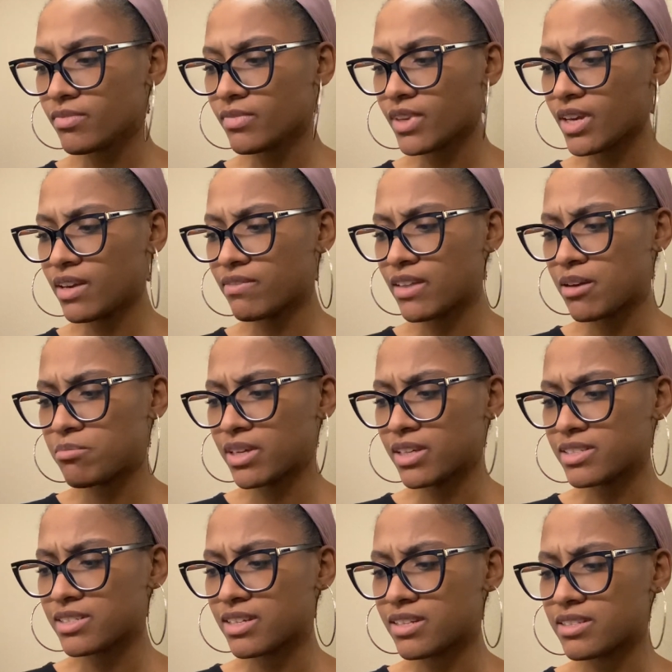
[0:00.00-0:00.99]
if that makes
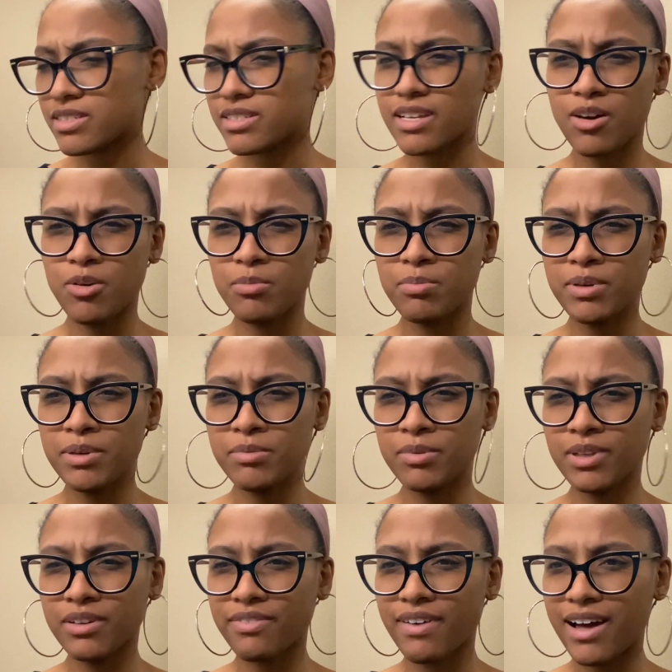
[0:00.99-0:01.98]
sense. I hope people
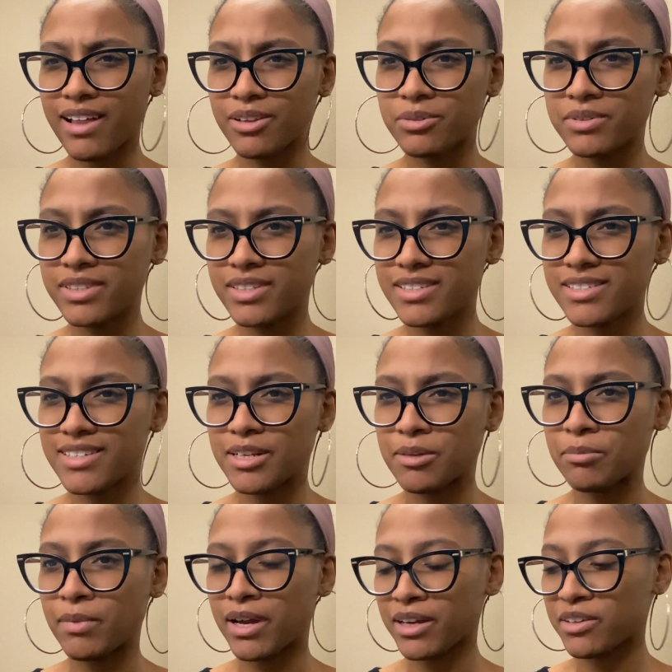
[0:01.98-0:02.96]
are following this and I'm
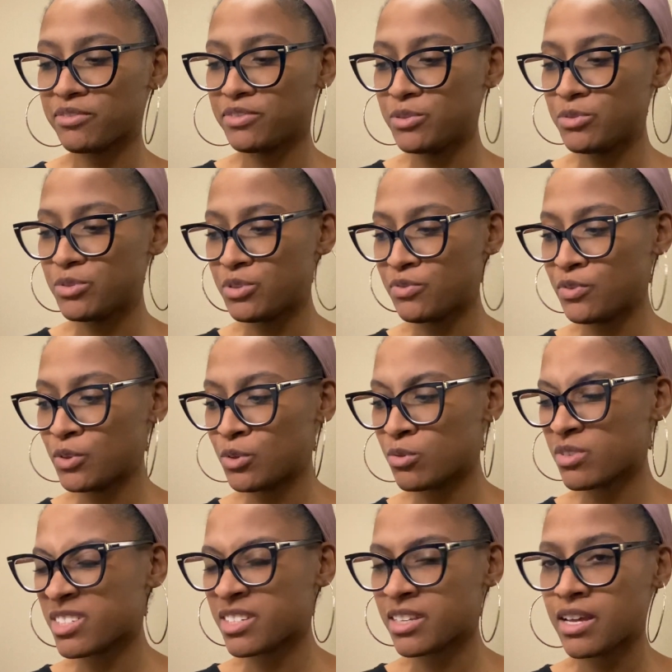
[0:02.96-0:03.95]
not confusing
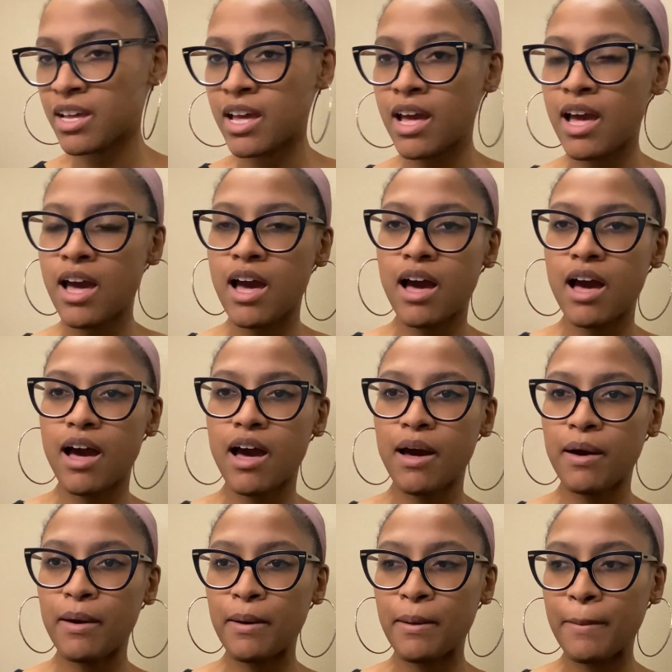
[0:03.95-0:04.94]
folks.
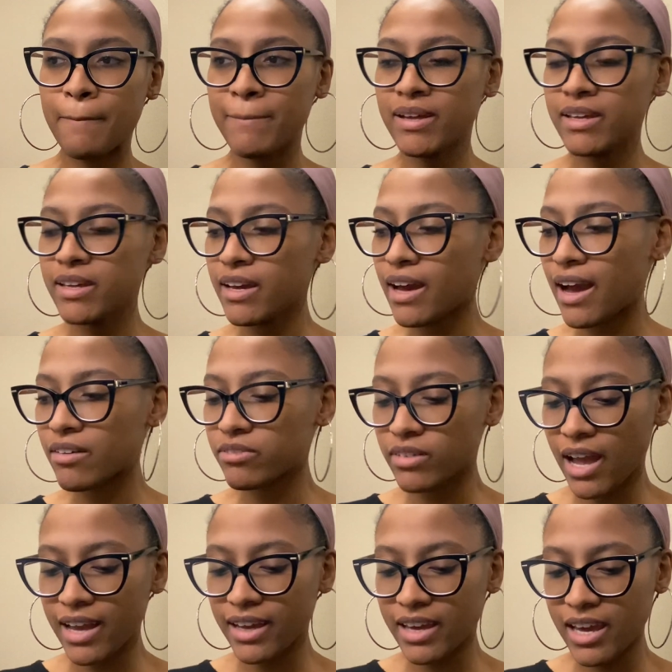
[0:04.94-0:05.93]
But yeah,
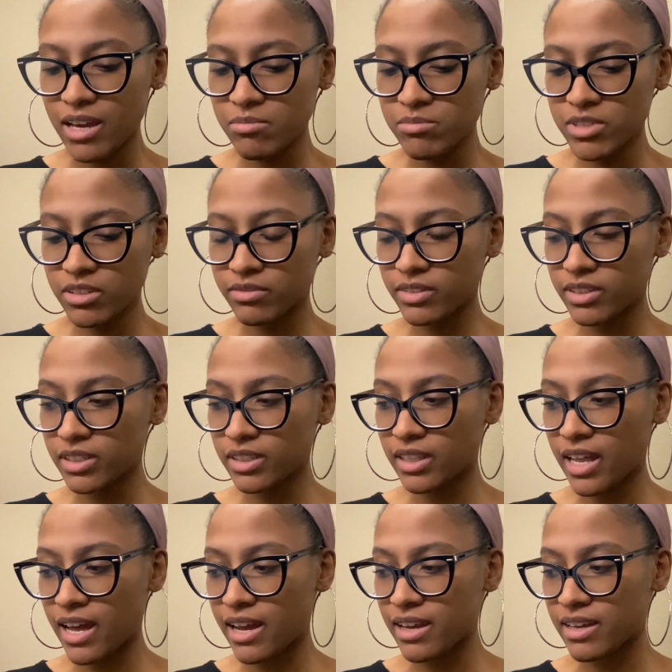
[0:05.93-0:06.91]
I came to
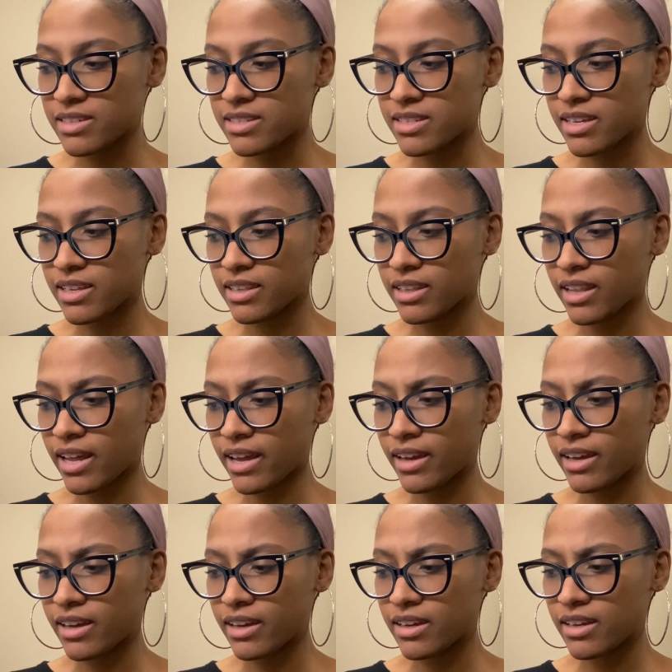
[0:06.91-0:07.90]
realize that,
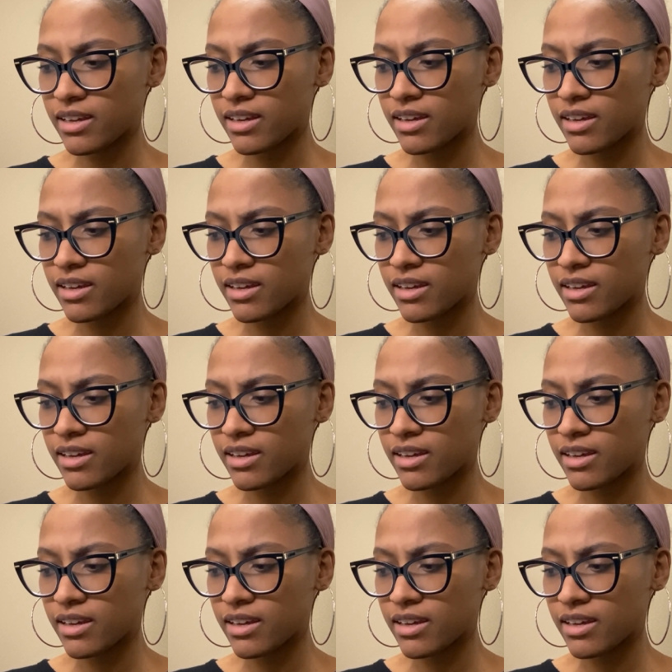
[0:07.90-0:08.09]
like,